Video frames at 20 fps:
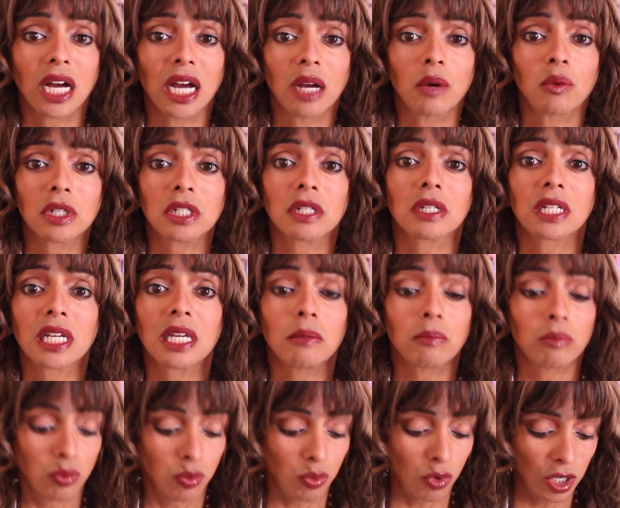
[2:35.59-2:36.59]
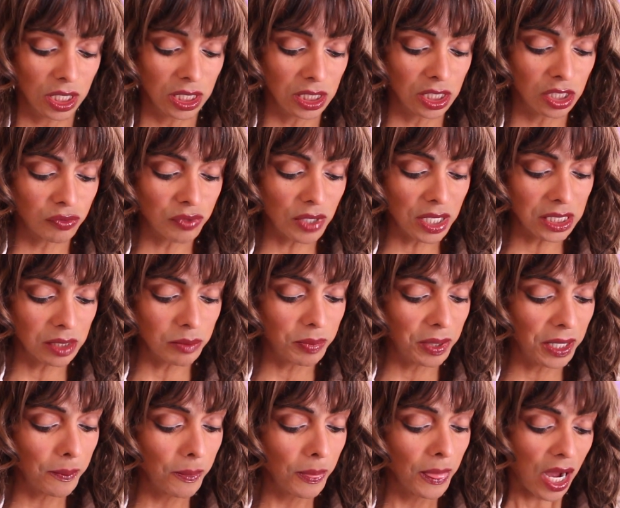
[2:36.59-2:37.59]
I want to keep working this
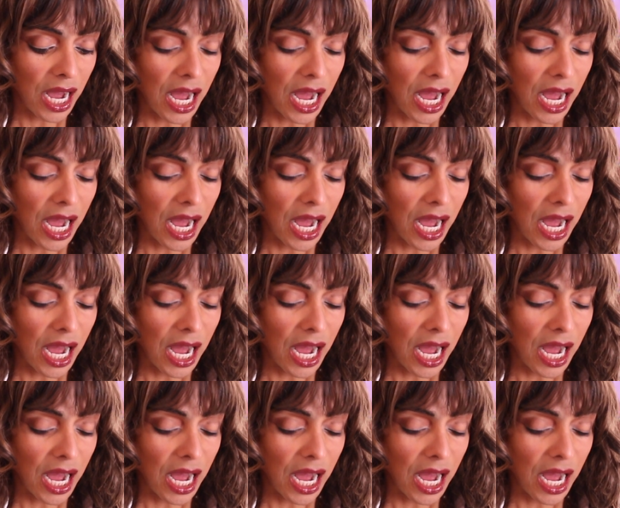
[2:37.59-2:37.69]
recipe.